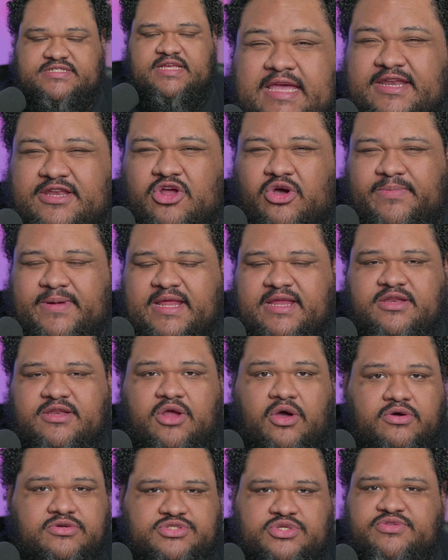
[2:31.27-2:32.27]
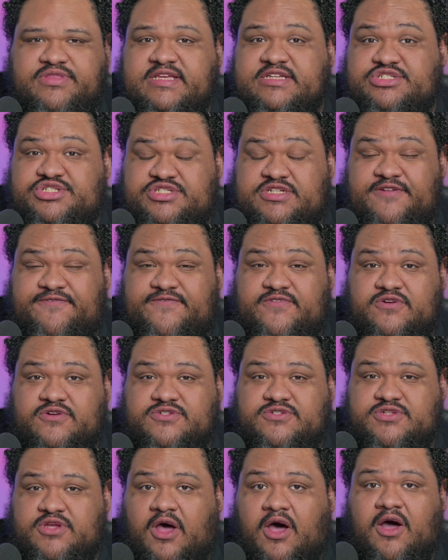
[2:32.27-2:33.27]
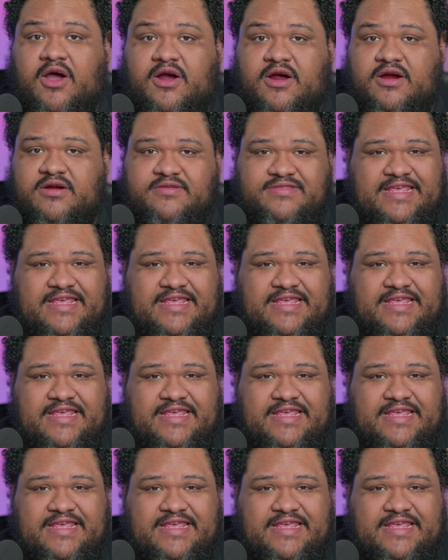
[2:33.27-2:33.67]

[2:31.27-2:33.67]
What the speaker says: Yet nobody knows who these shifters are.